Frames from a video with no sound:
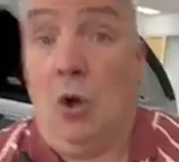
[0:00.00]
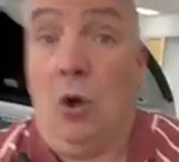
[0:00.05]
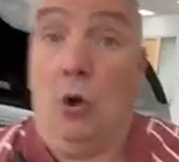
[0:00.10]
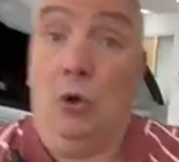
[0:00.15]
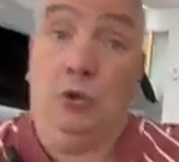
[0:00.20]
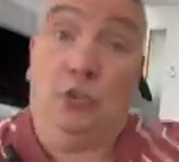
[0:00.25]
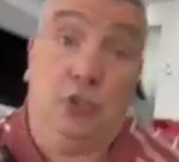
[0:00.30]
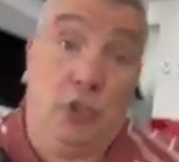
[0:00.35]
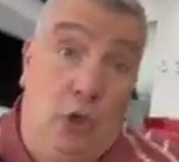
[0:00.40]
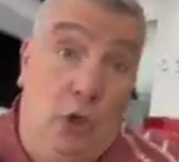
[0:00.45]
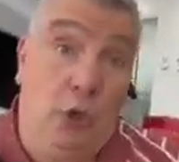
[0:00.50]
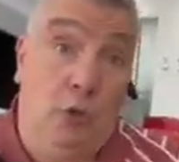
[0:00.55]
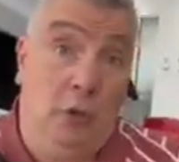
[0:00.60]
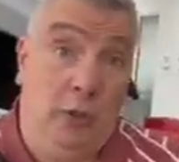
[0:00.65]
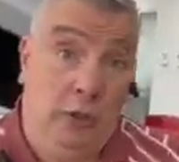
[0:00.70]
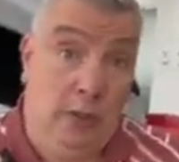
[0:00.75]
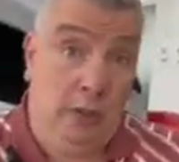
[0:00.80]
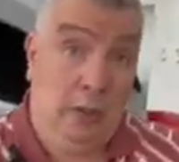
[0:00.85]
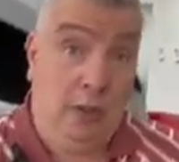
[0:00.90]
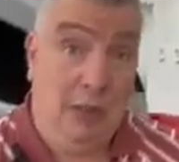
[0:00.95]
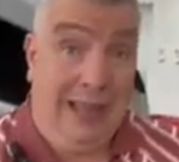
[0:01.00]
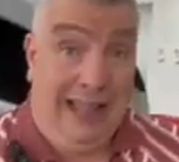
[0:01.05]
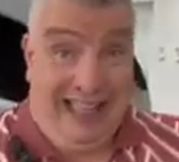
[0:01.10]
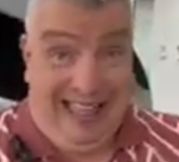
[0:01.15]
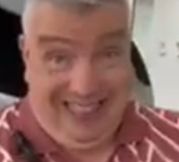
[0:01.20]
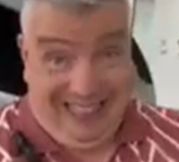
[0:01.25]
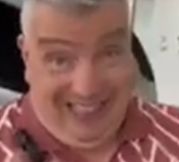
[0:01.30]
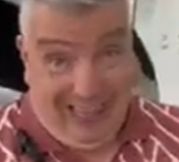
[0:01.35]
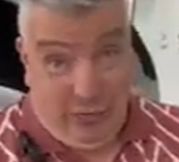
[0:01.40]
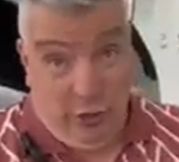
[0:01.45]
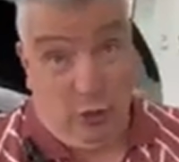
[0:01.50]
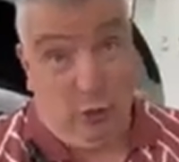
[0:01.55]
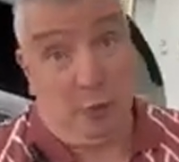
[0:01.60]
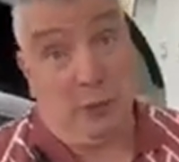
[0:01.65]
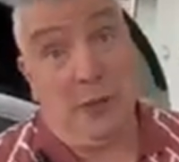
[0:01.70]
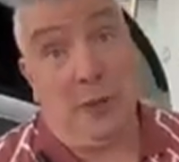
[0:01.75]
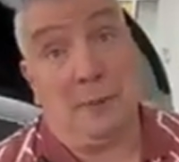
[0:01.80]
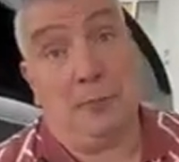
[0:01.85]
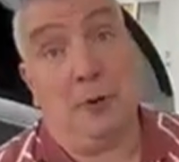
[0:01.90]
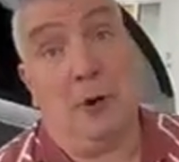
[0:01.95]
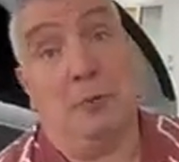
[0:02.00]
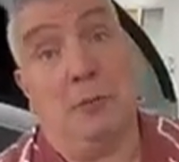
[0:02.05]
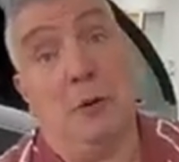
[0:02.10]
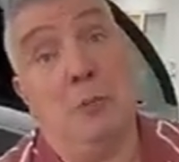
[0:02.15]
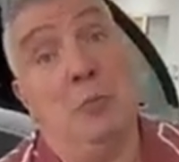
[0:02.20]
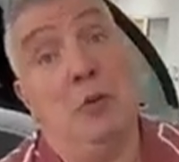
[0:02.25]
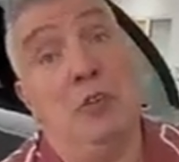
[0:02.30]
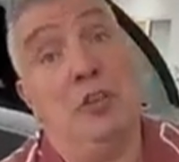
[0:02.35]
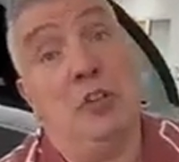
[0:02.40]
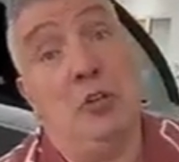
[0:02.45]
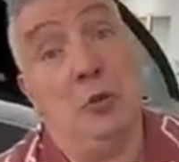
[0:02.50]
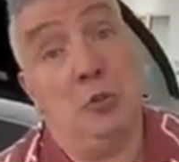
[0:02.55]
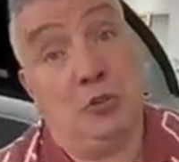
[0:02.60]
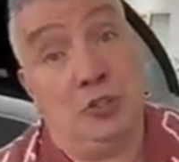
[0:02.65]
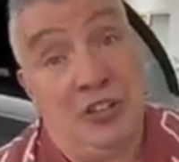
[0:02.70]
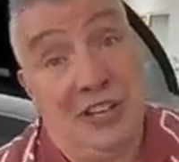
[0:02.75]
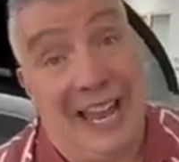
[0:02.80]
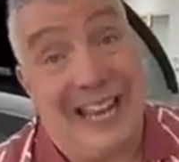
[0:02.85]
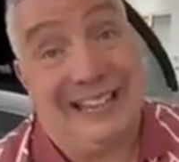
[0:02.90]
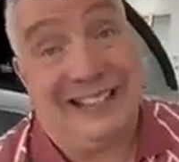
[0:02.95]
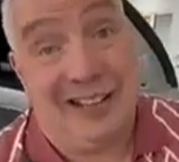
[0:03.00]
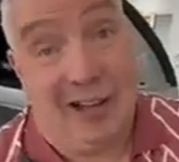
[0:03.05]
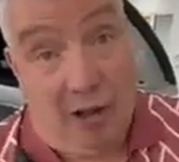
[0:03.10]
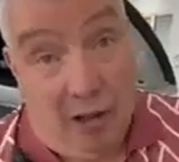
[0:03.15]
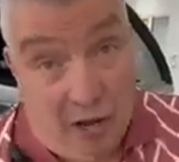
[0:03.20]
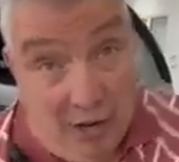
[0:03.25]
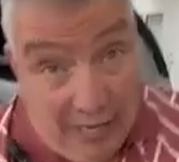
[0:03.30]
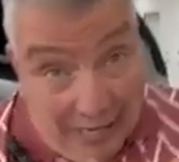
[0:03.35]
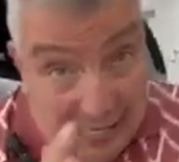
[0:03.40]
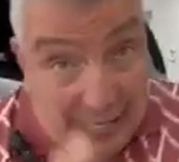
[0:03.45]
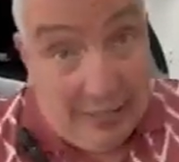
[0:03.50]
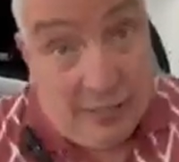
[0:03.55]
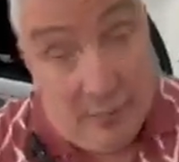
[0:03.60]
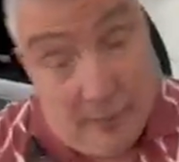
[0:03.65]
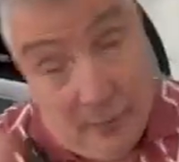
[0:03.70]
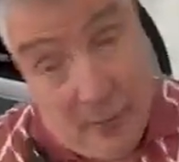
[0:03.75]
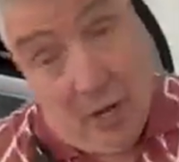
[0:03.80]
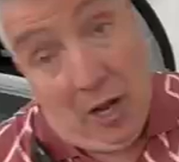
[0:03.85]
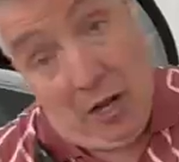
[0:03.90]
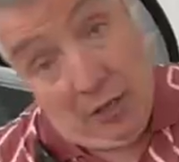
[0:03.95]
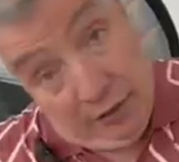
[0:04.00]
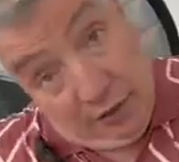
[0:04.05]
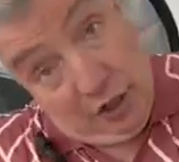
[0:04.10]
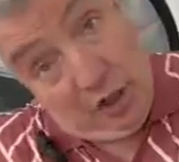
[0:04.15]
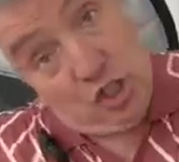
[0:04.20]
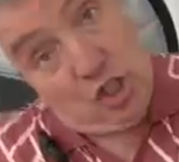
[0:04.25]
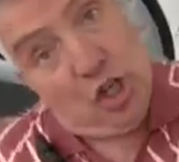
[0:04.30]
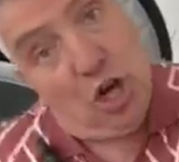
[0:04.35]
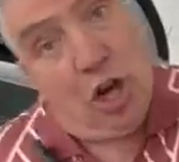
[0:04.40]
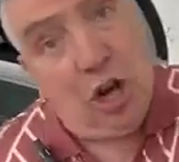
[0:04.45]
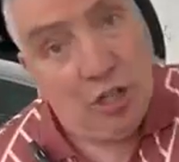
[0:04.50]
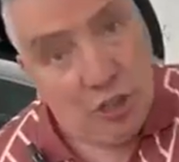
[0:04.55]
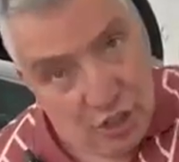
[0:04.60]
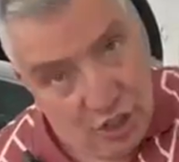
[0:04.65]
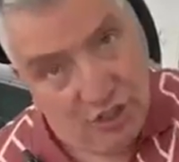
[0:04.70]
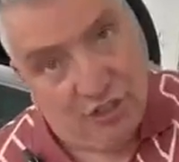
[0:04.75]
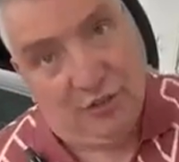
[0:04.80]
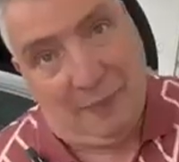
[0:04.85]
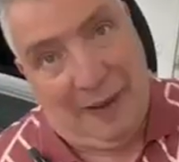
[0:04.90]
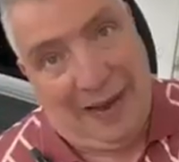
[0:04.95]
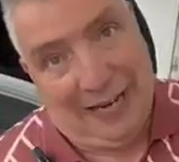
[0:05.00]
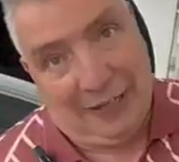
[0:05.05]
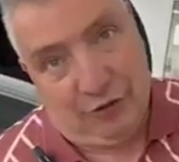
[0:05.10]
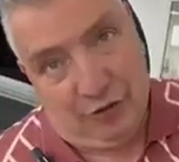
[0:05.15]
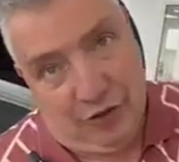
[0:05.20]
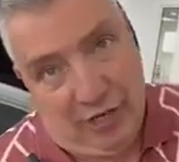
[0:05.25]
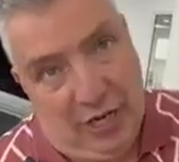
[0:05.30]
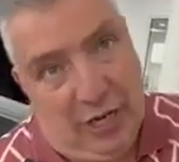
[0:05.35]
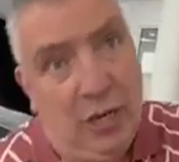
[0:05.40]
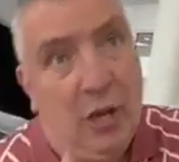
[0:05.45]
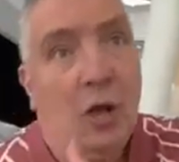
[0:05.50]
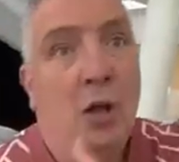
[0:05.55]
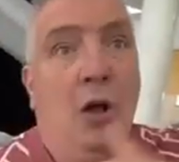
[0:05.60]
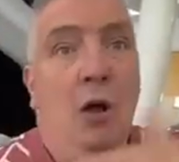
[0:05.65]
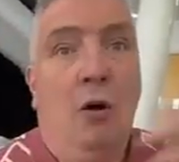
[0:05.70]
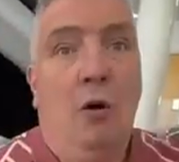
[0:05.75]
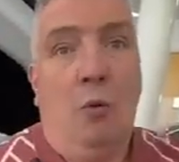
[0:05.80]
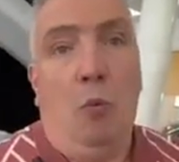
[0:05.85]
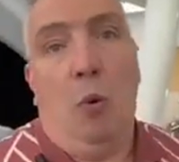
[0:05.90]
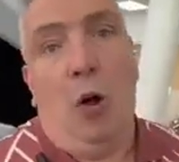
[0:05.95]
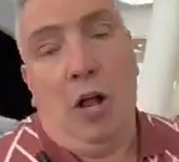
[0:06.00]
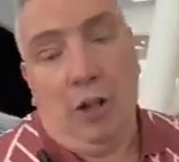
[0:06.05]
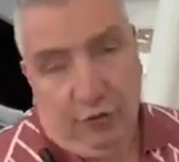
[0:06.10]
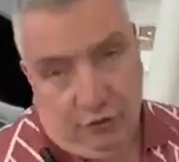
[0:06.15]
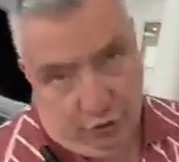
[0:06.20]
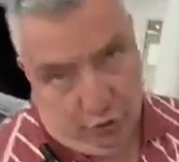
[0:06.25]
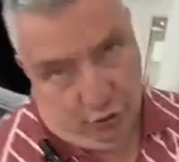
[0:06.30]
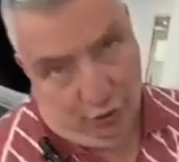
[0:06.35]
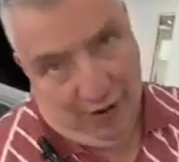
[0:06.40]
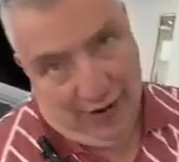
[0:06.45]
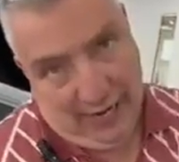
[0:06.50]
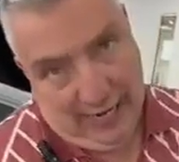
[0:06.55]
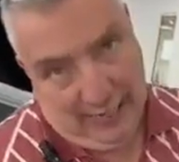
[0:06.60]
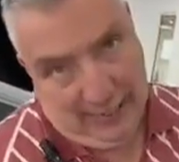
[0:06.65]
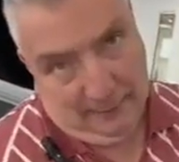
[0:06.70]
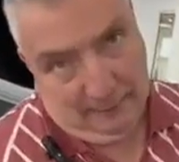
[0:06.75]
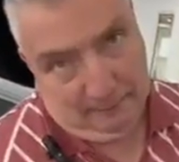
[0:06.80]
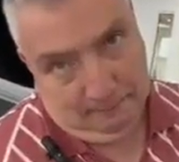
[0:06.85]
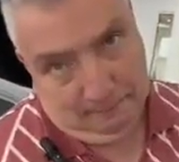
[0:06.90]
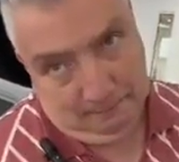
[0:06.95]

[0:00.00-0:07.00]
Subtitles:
Or 2, there could be a problem with the alternator, i.e. the part that charges the battery whilst you're running.